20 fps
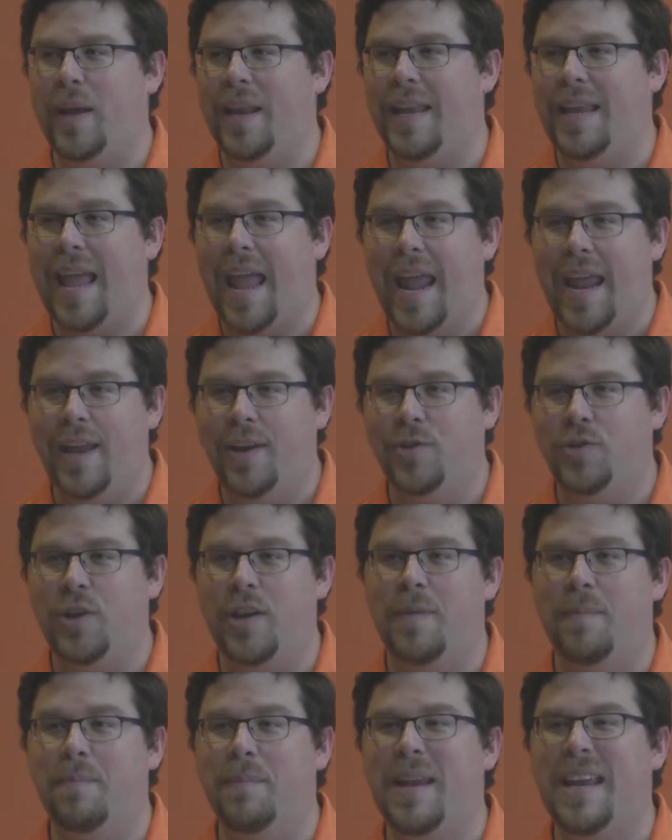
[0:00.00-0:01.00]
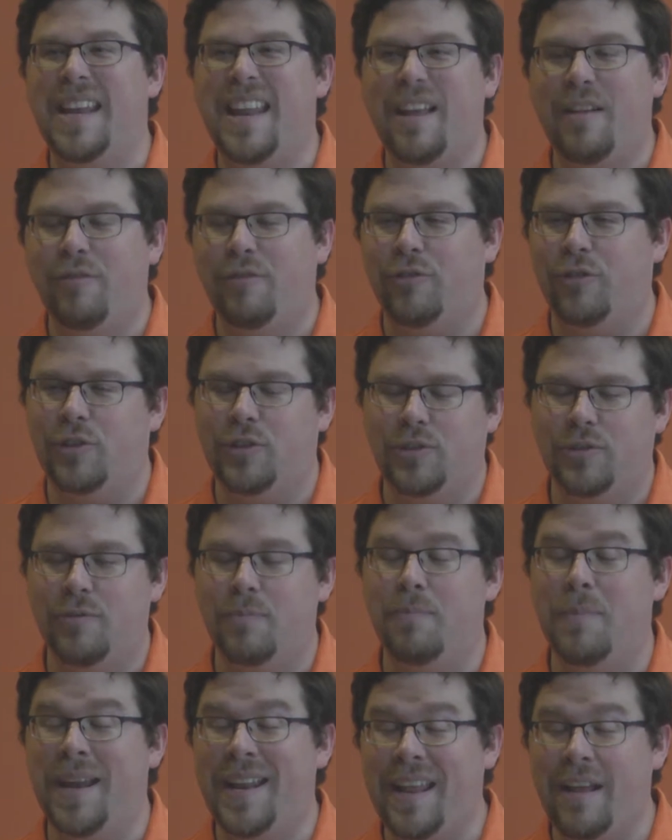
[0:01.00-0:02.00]
engage in
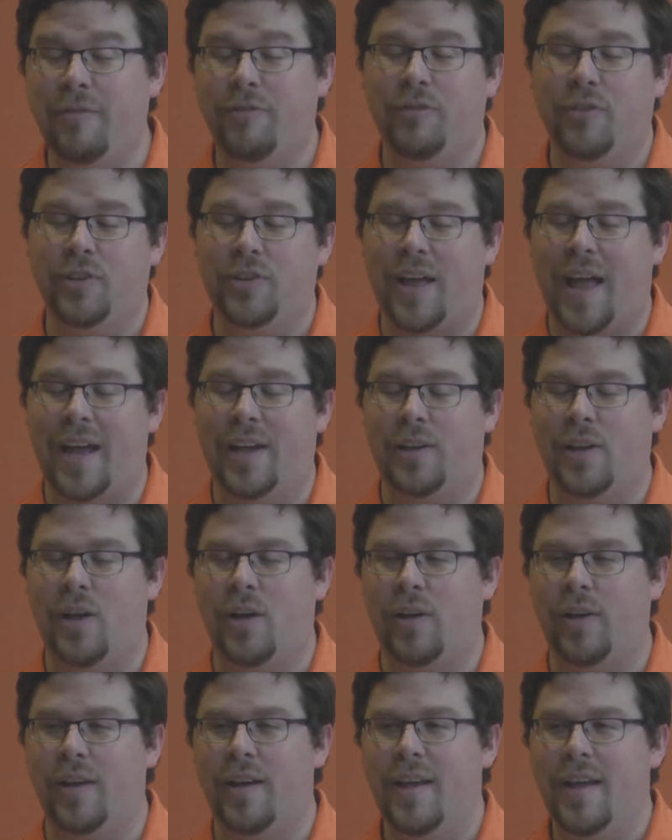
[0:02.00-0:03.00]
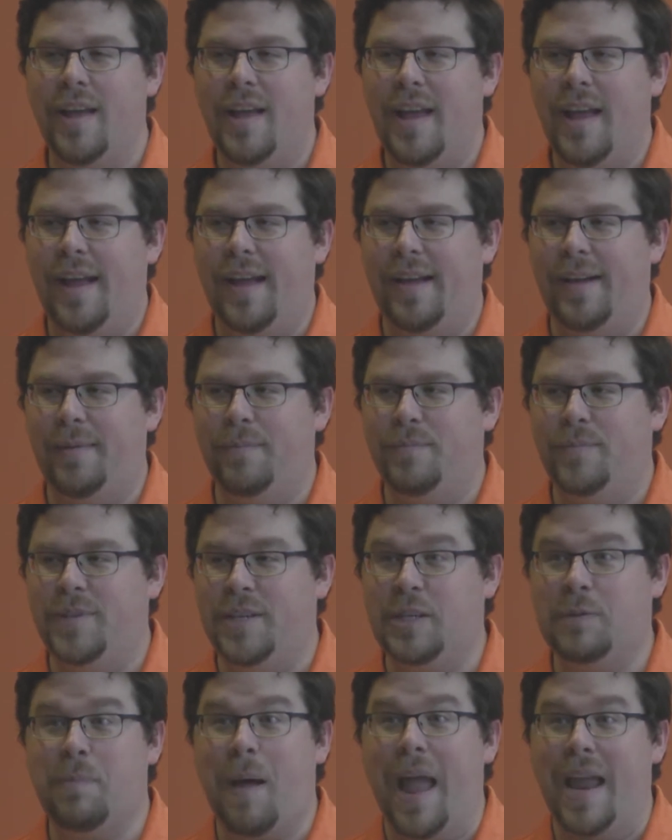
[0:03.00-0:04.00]
meaningful dialogue
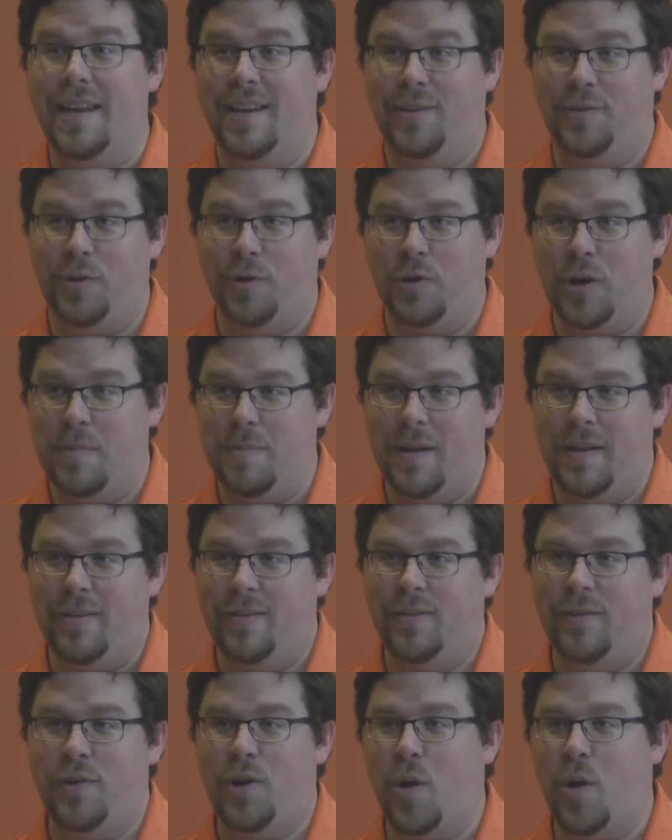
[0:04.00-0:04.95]
despite disagreements.